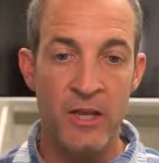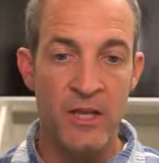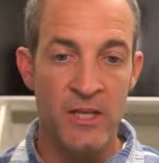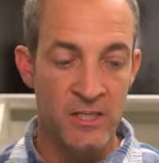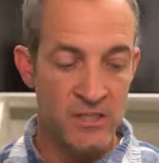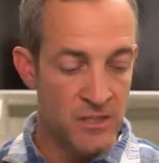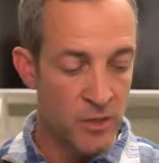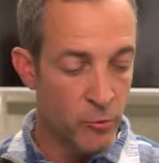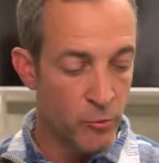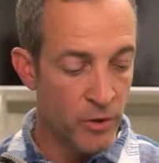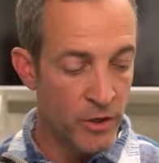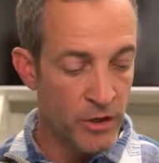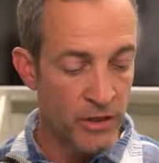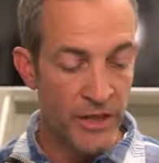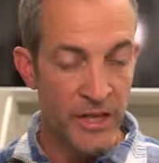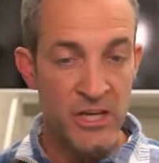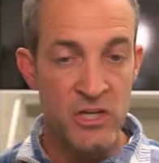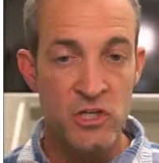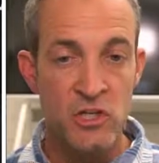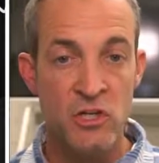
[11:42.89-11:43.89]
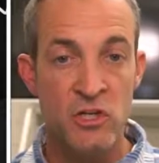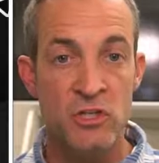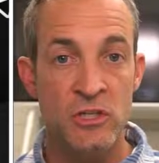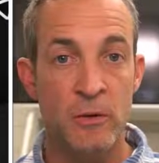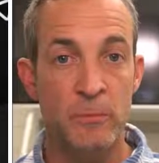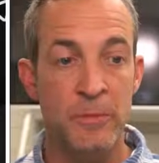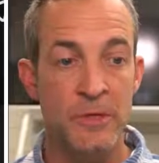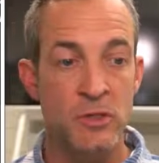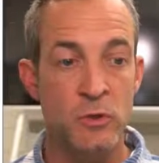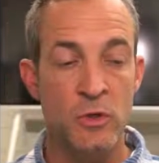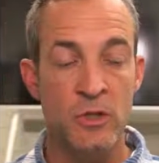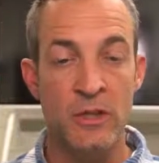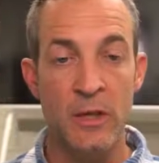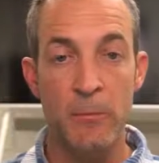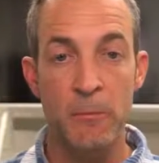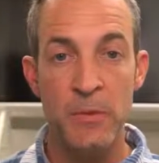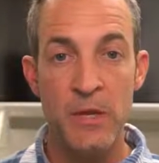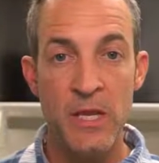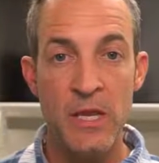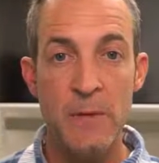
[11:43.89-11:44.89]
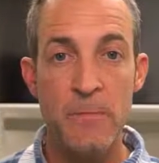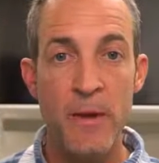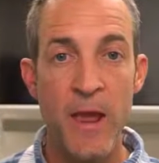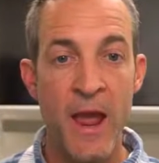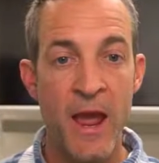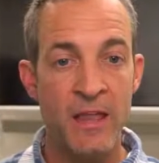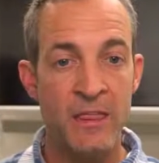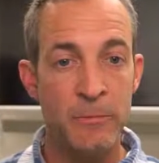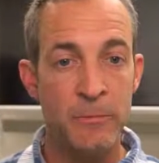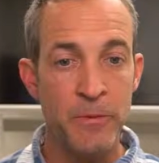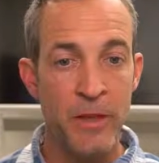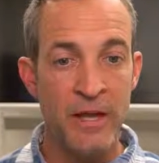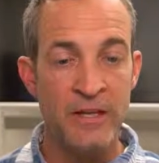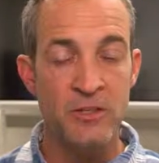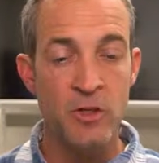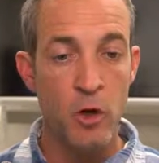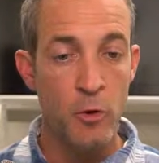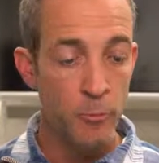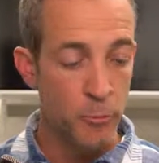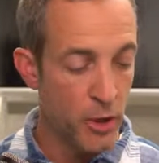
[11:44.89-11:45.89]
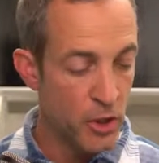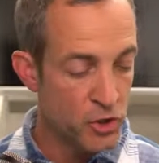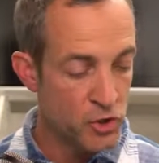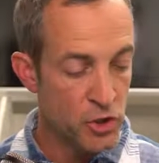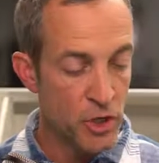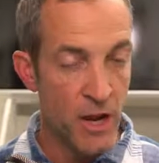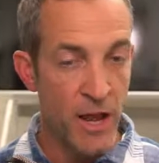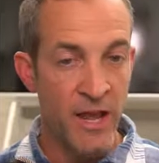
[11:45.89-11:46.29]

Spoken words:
is the relationship between the PEEP and the plateau pressure,